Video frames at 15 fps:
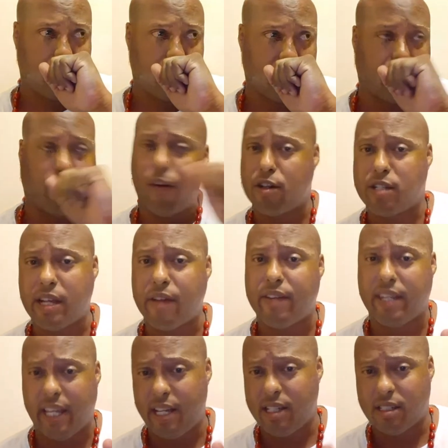The first
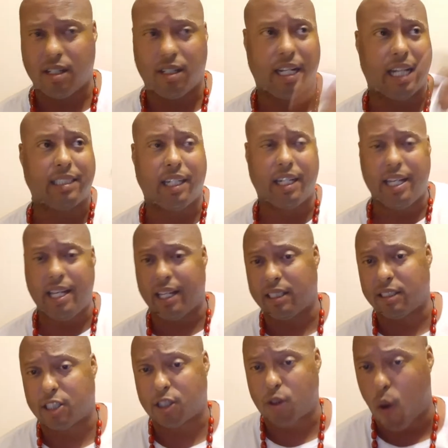7 years led the league
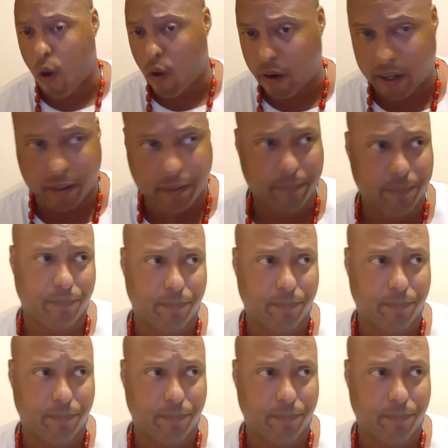in scoring.